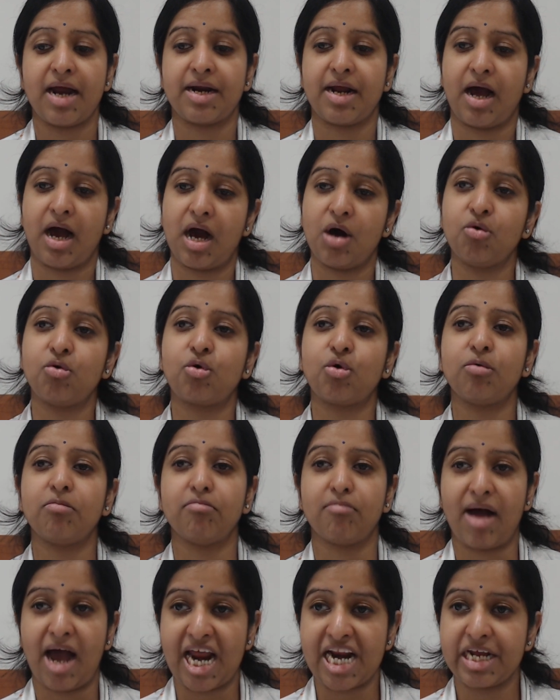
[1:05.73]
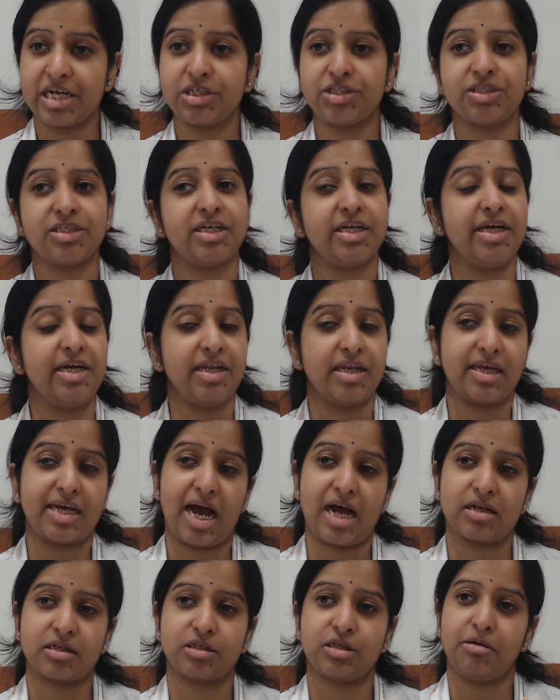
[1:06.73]
and how to manage it in
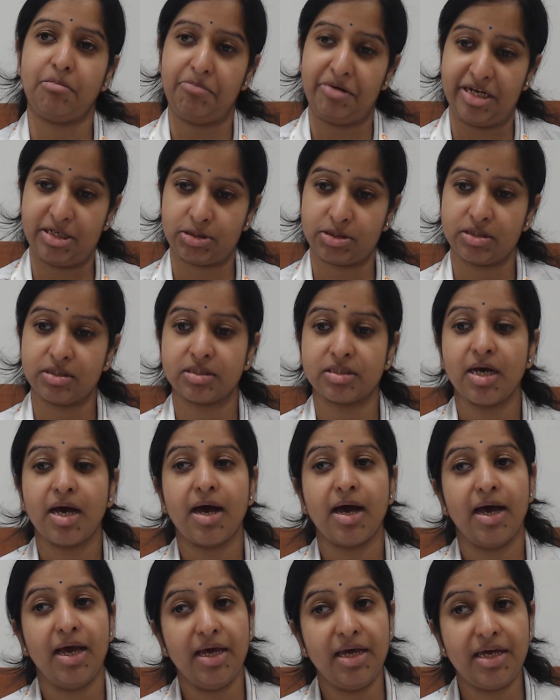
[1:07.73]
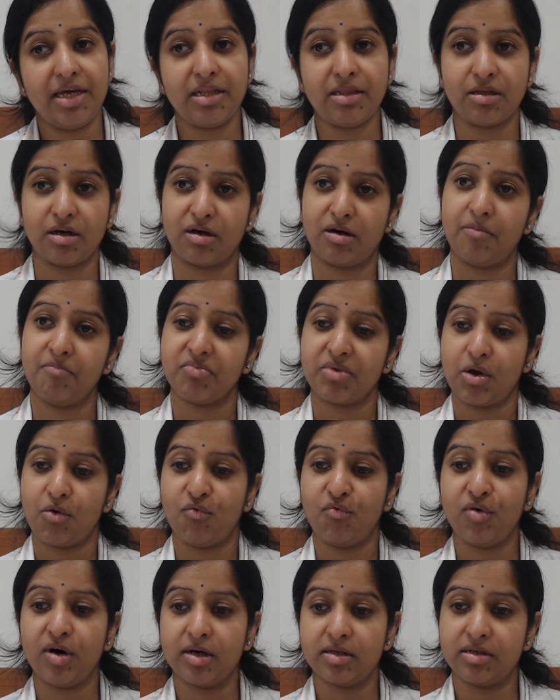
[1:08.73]
cancer patients in the
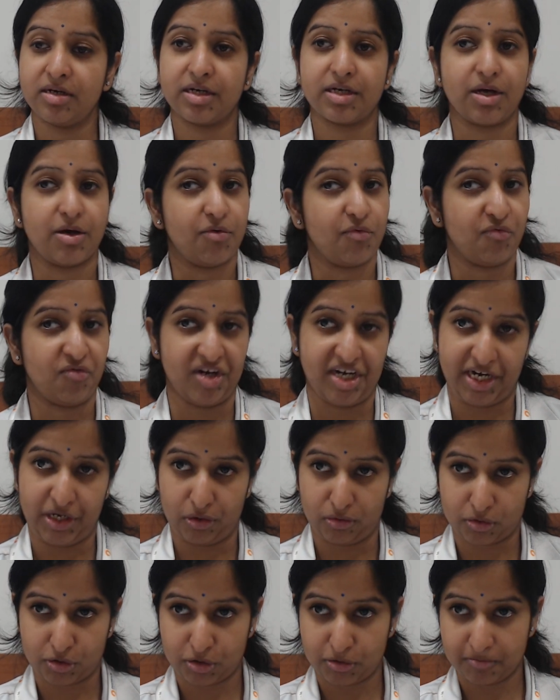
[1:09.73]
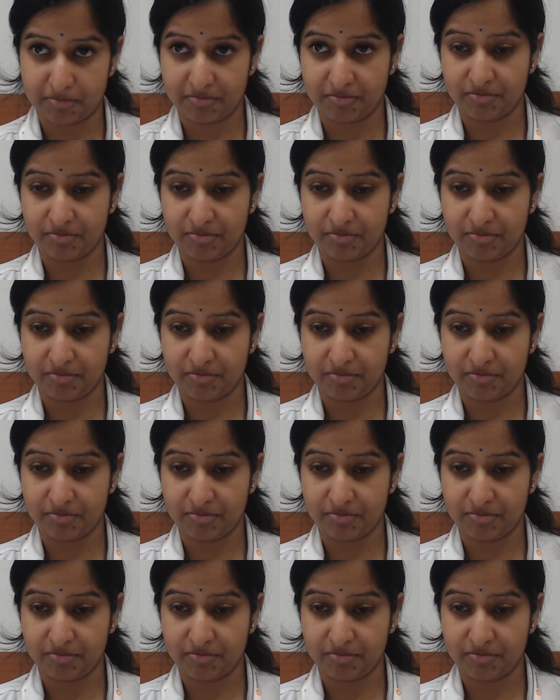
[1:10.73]
further videos.